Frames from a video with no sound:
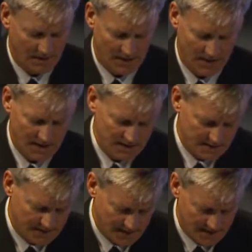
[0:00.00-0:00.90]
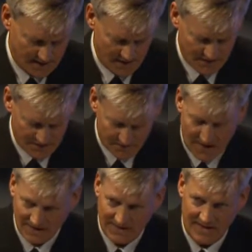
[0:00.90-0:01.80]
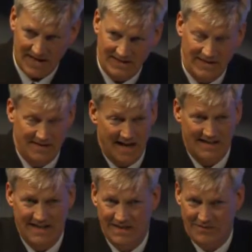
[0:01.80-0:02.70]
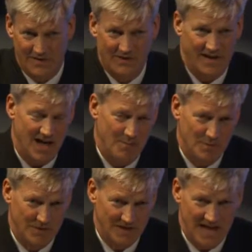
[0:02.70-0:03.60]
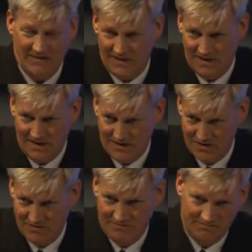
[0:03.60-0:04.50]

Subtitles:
And then finally, Thailand. Thailand has a very capable Navy. It's